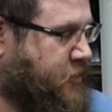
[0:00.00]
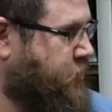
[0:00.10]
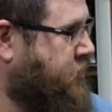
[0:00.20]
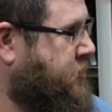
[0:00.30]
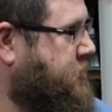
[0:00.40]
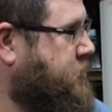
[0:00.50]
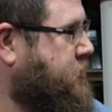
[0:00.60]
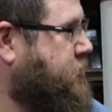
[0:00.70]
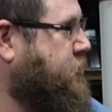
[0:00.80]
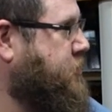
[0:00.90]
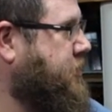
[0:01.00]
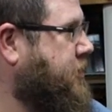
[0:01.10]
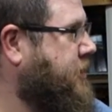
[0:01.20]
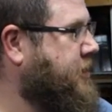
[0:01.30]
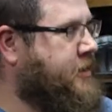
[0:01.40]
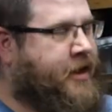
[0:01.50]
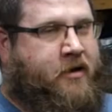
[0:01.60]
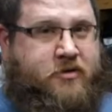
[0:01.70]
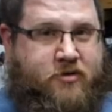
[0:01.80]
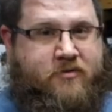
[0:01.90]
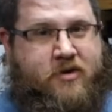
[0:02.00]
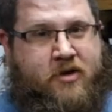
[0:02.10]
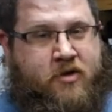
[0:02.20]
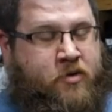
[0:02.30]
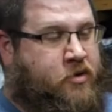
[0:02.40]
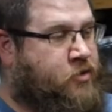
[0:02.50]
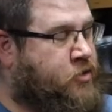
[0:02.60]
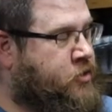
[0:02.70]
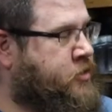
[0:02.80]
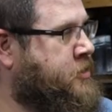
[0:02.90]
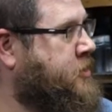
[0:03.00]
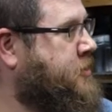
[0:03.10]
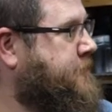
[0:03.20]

We're going to do a how-to video on